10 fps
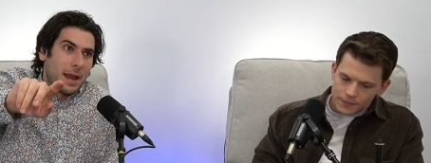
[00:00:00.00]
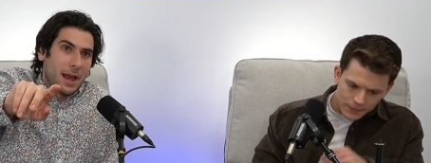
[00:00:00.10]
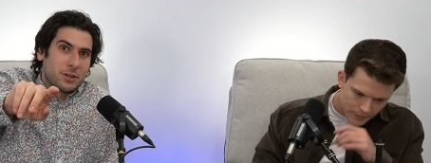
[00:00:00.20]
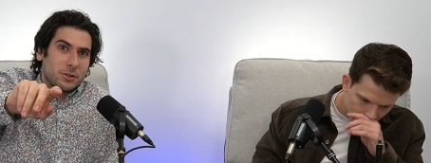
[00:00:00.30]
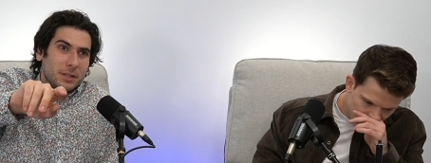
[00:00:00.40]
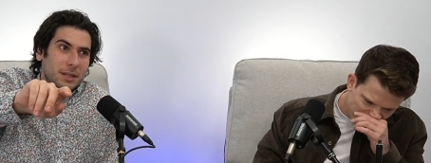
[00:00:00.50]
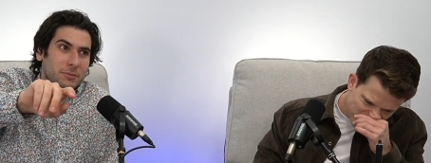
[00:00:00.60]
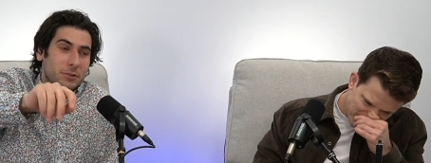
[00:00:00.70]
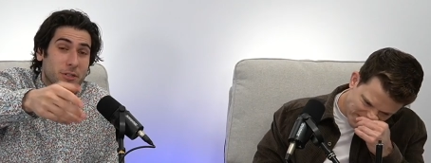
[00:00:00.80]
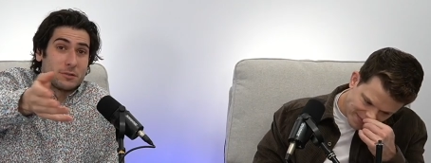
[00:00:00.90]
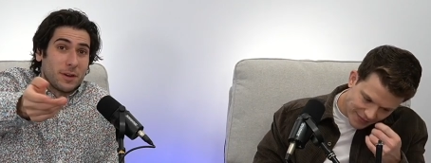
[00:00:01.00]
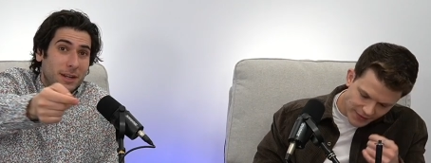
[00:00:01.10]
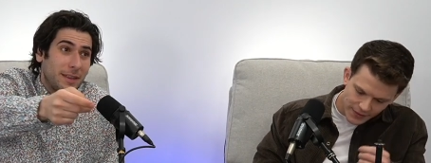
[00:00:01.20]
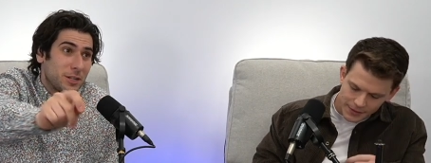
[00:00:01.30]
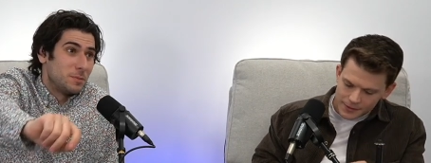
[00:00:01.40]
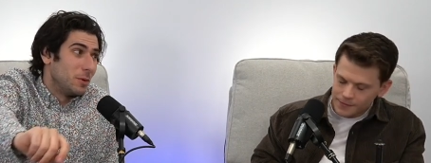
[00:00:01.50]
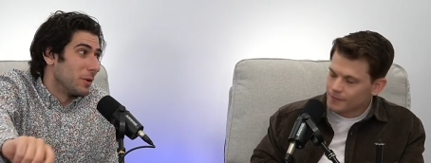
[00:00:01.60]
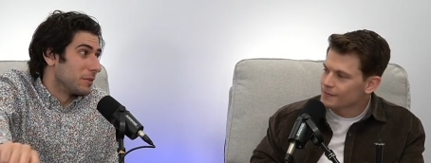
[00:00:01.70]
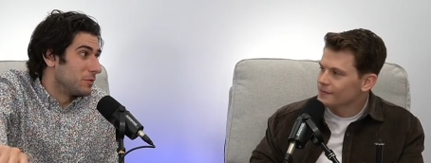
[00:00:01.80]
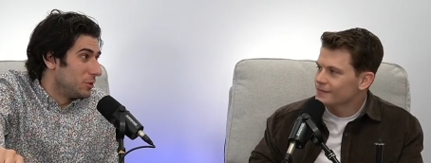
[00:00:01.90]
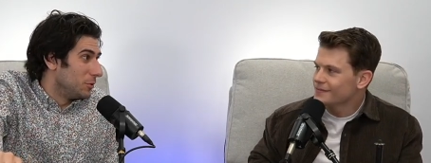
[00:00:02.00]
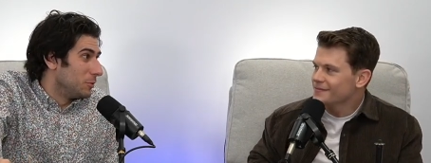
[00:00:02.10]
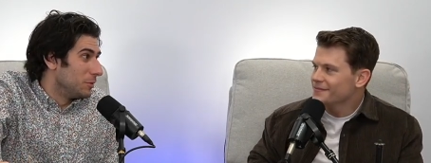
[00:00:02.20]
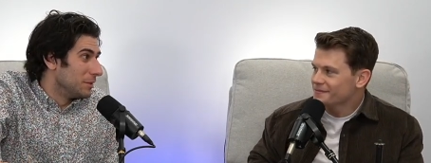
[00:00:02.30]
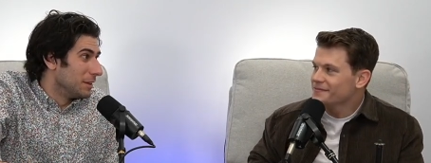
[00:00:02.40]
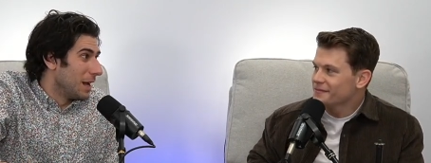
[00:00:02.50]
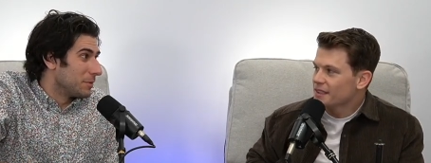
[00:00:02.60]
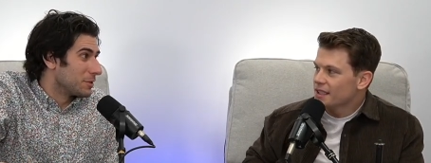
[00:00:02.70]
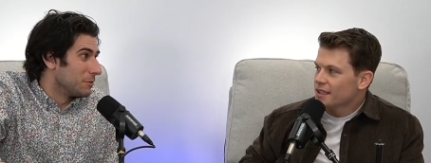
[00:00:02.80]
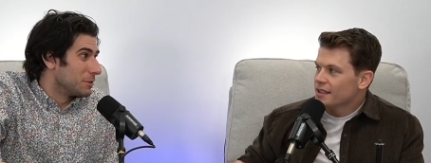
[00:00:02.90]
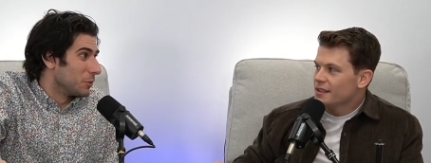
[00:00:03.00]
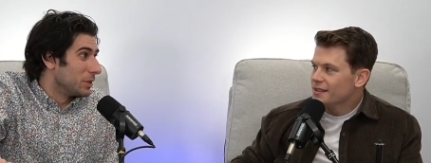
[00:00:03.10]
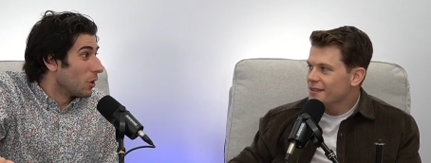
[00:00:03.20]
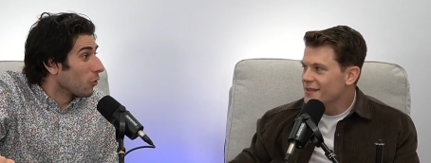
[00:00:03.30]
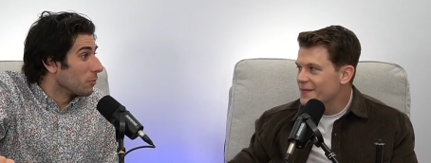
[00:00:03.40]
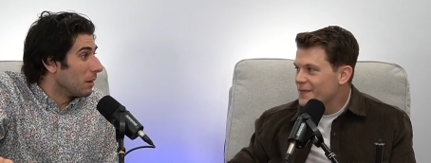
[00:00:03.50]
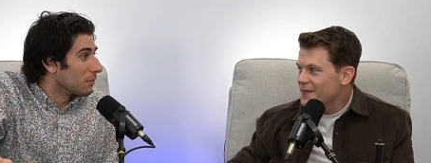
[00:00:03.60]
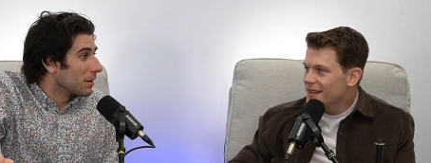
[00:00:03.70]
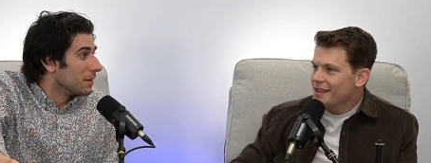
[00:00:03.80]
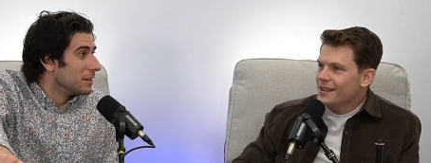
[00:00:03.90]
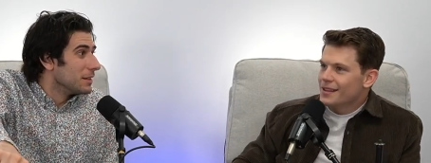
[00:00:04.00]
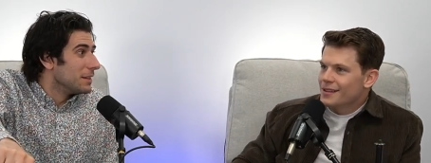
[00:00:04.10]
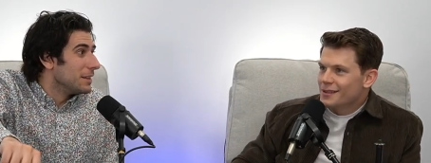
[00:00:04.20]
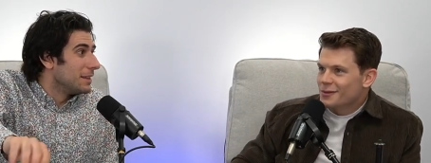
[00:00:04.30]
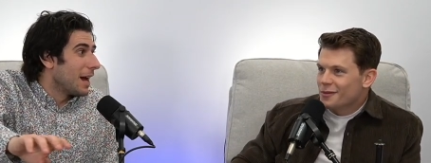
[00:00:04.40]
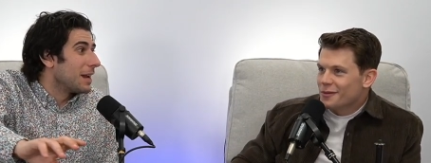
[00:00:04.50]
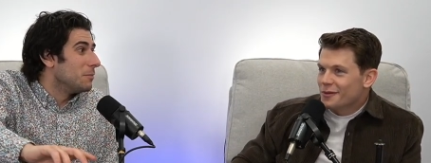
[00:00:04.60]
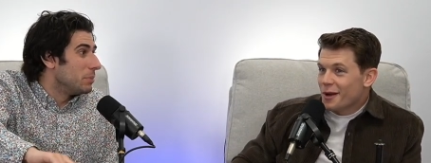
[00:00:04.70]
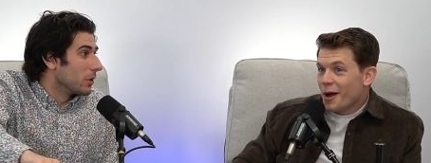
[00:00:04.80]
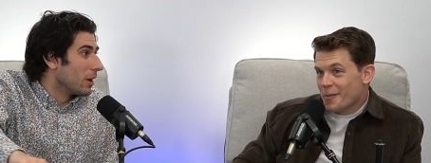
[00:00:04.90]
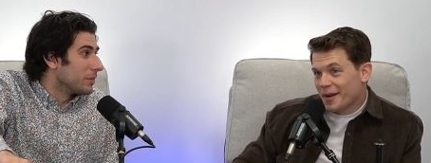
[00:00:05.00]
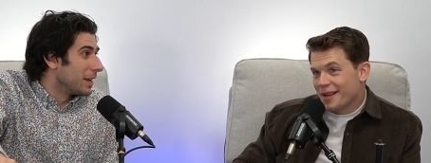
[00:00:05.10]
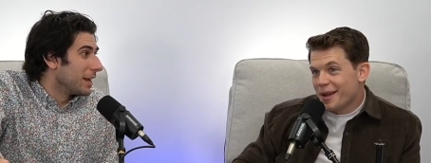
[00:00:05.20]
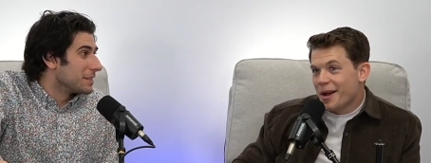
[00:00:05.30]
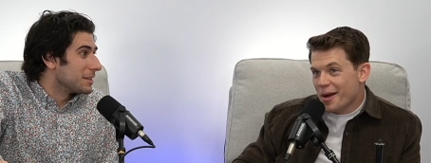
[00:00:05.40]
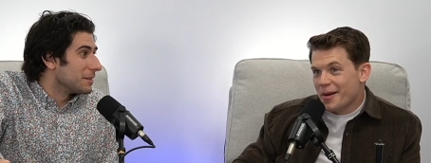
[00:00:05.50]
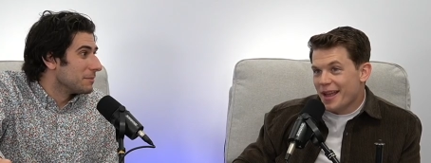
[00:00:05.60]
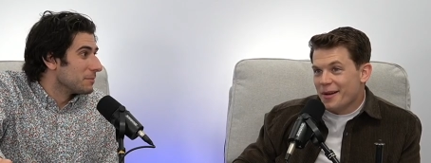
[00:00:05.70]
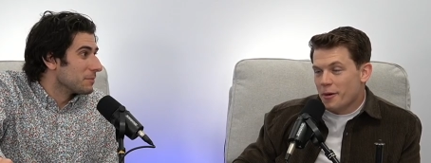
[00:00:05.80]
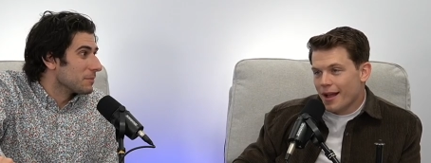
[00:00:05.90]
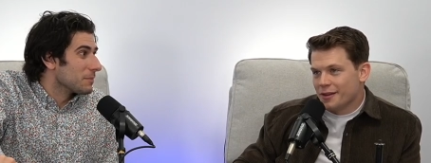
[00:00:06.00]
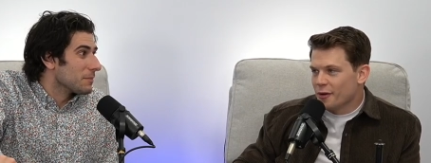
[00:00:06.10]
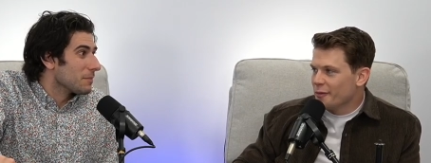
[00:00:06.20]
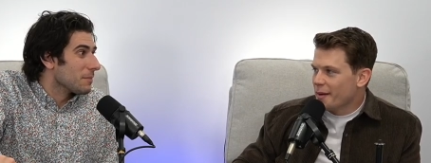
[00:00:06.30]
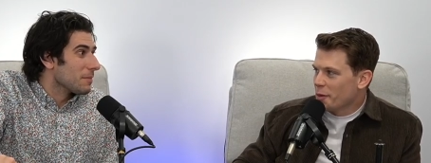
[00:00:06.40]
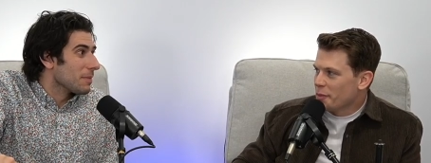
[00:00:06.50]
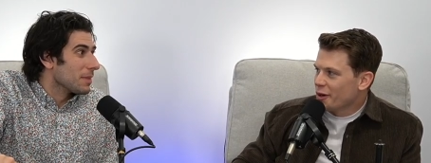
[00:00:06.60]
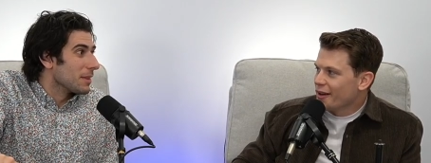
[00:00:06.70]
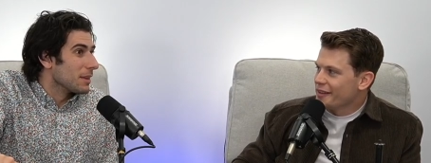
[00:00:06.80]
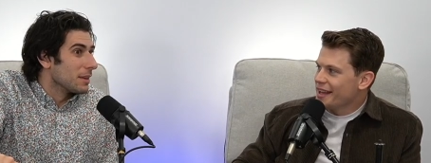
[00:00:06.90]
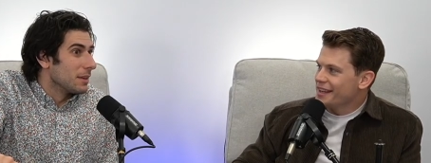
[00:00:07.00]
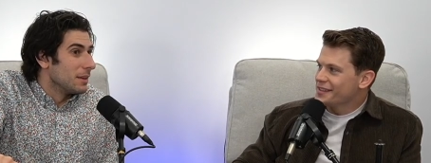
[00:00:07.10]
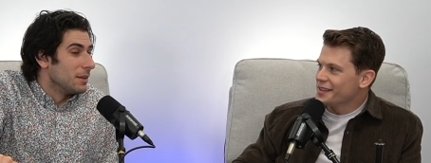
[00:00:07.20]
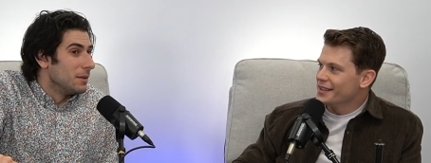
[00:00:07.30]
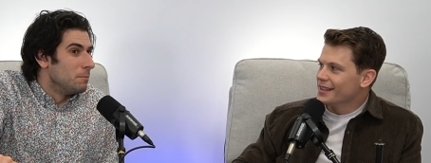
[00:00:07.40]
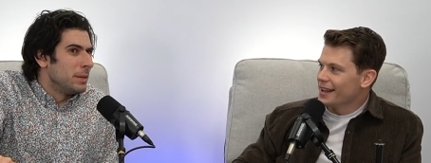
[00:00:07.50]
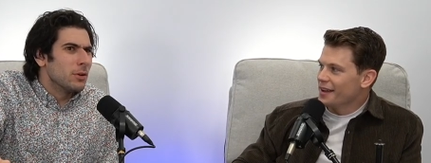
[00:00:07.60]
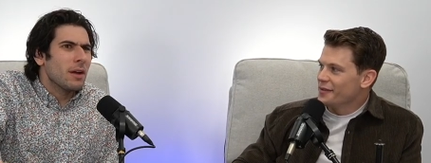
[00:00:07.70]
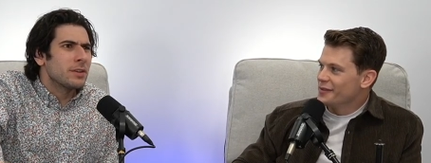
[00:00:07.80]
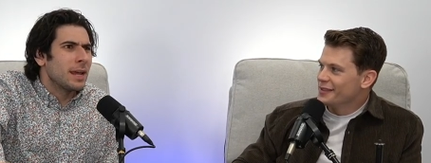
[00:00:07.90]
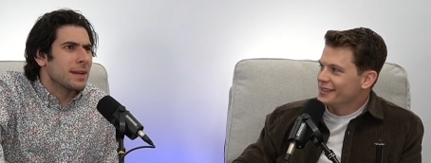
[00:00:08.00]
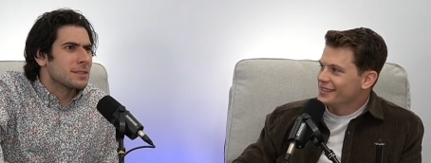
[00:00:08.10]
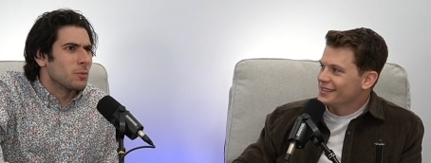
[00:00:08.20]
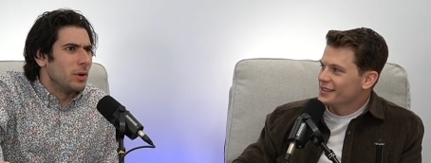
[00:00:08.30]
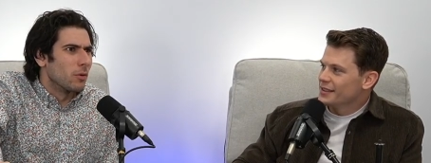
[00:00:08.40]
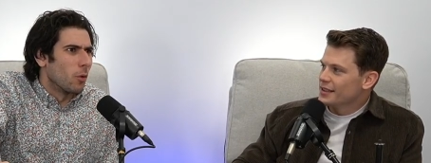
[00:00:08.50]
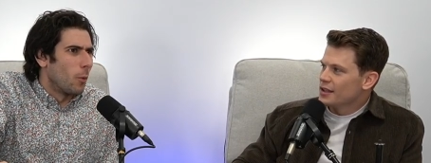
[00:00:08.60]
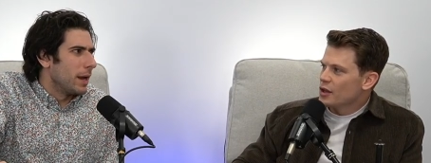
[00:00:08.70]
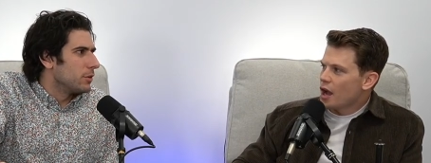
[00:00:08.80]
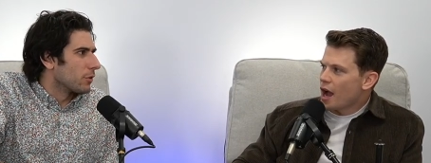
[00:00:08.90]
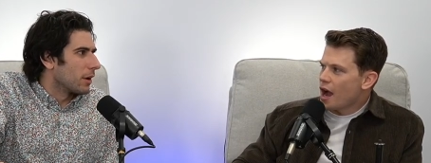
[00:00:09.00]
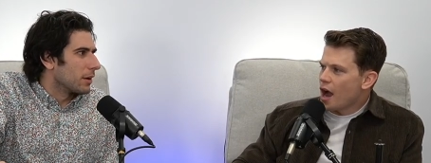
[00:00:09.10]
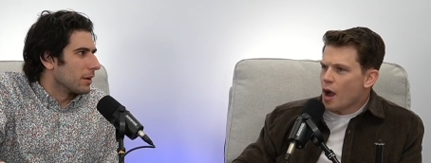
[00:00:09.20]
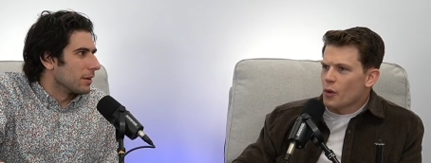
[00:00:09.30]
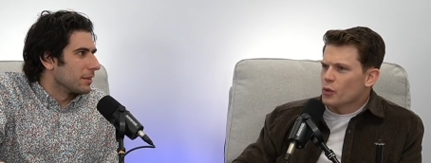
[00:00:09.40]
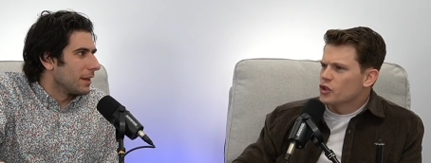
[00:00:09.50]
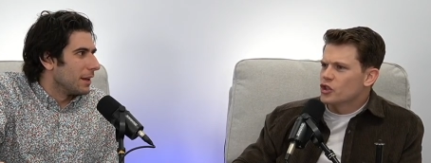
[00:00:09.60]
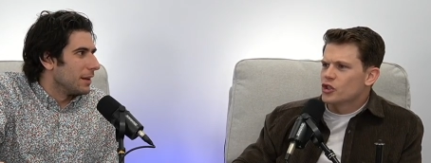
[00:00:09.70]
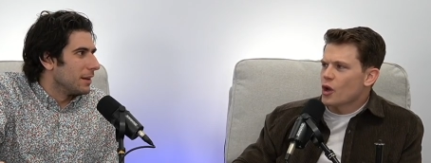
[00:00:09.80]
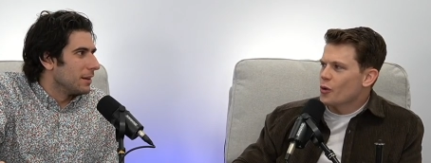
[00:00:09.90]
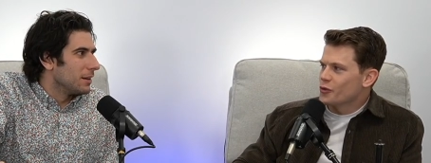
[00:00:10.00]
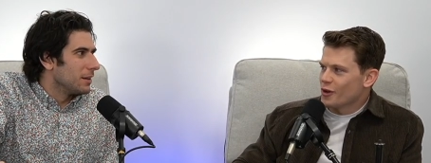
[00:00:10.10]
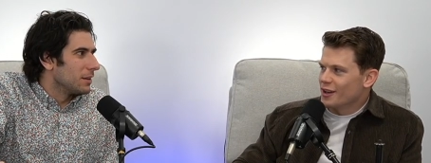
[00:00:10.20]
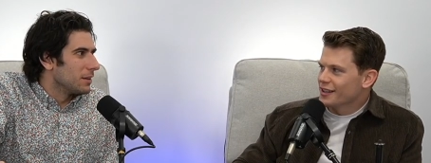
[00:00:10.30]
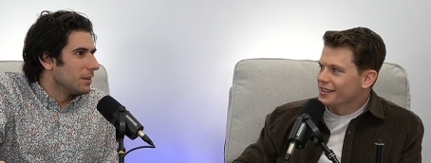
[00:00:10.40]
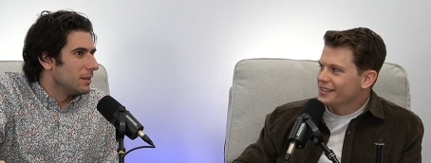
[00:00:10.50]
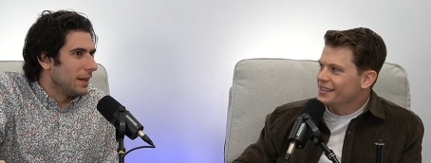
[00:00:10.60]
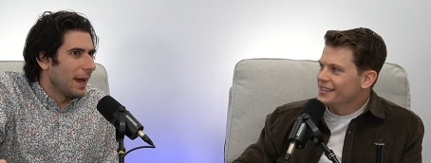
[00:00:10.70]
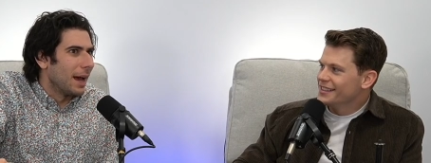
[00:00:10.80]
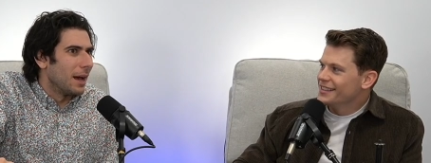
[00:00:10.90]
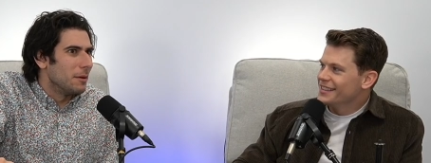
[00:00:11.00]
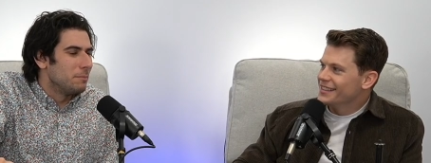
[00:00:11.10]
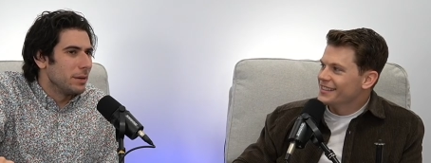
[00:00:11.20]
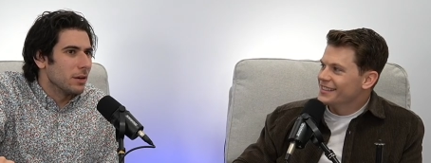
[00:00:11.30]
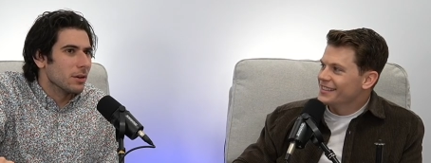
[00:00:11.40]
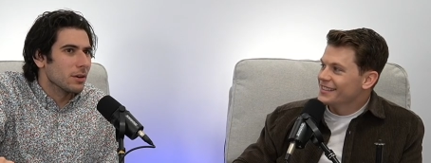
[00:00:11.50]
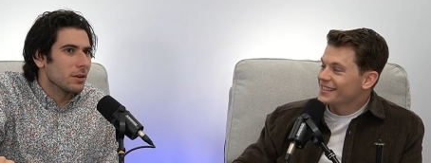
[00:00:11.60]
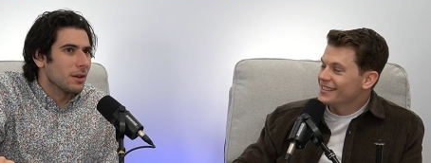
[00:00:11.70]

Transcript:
Speaker 1: Actually, which is funny. That should be one of two episodes that we don't remember. That and Beer oh, Evan but, Hansen. Oh yeah, well
Speaker 2: I don't remember Beer Evan Hansen. Beer I,
Speaker 1: Evan Hansen, we were way drunker. I was than, so drunk. Yeah, Beer